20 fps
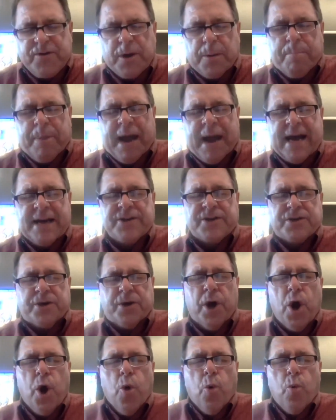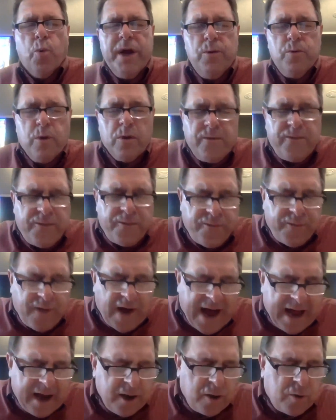your pasture. We will
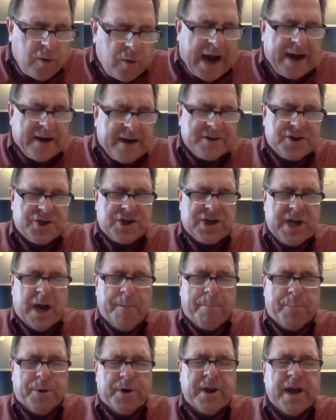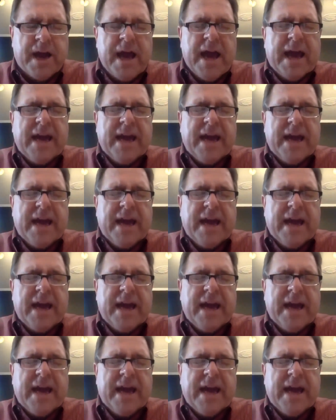follow our shepherd.